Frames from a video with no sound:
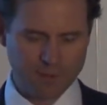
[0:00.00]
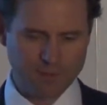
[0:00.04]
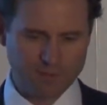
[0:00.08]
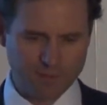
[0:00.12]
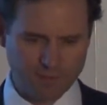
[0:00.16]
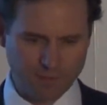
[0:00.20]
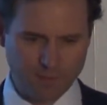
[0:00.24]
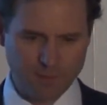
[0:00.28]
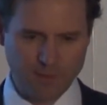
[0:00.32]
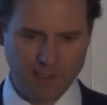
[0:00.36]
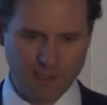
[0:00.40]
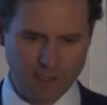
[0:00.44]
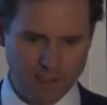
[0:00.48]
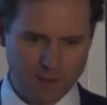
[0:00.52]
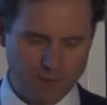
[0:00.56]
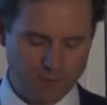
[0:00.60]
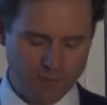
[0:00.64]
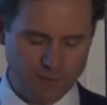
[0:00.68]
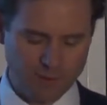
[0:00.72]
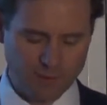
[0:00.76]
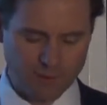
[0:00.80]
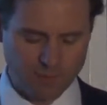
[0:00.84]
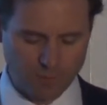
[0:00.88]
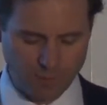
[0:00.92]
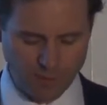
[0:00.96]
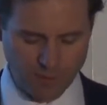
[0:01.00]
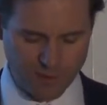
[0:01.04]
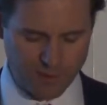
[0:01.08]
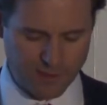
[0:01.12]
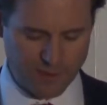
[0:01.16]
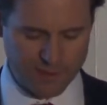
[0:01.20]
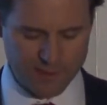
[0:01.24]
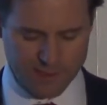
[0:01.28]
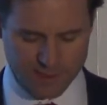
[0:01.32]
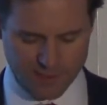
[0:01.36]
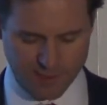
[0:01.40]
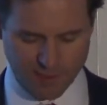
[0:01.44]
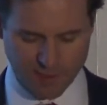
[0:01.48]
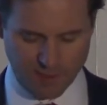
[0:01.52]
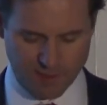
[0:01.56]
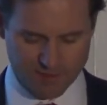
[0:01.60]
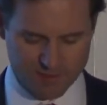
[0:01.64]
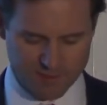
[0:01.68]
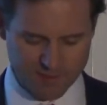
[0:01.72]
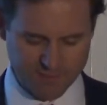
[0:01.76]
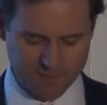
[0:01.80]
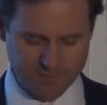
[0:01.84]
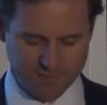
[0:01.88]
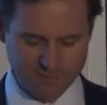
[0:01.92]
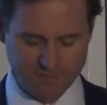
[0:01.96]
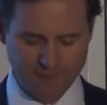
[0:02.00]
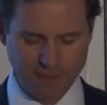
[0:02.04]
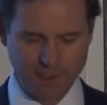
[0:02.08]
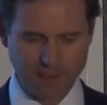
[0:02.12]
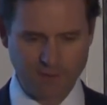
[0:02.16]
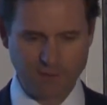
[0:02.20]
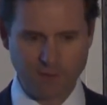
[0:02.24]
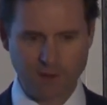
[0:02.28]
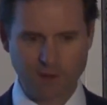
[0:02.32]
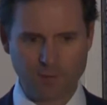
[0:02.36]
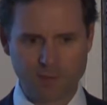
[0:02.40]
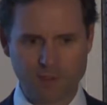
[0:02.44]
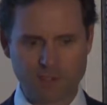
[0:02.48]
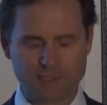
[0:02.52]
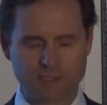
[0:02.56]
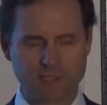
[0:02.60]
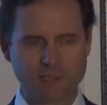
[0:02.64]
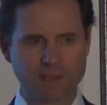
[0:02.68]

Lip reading: familiar with these types of agreements.